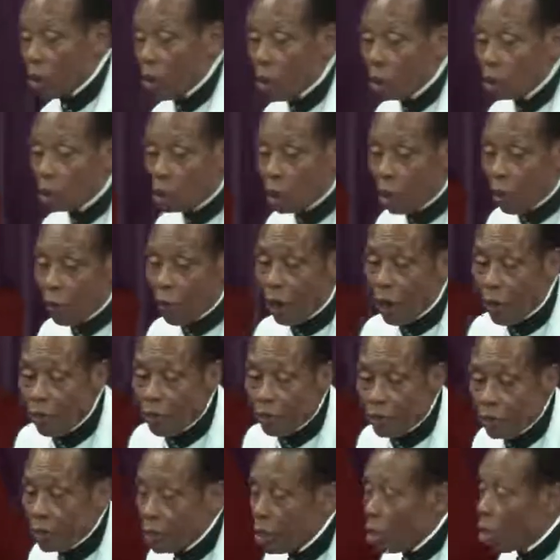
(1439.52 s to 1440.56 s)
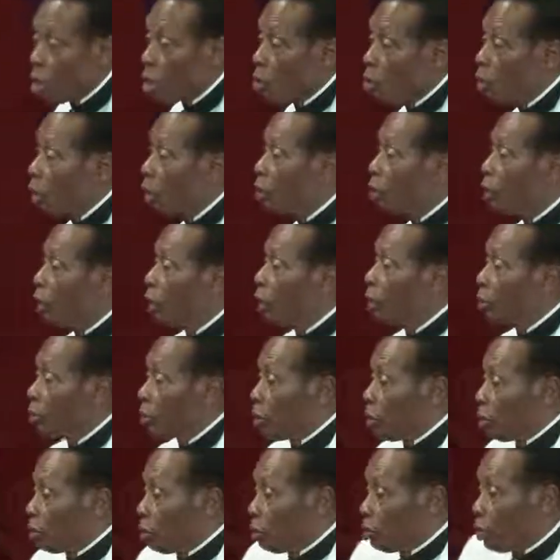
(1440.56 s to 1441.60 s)
in October. We went to
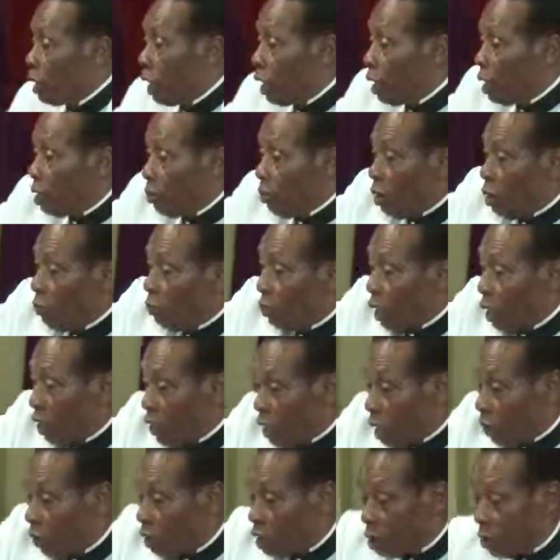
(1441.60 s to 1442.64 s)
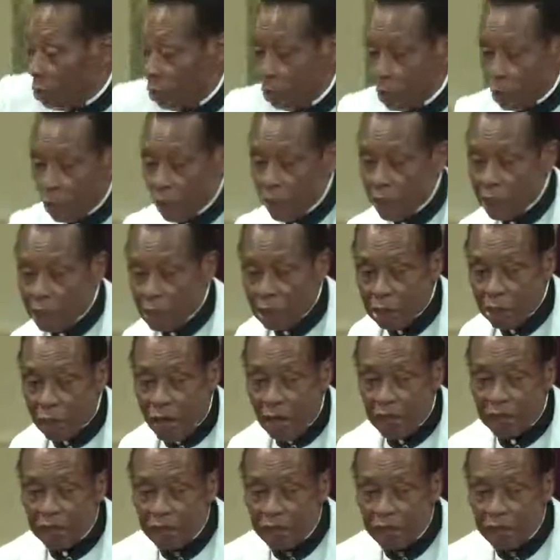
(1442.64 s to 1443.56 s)
Kuala There was a meeting with my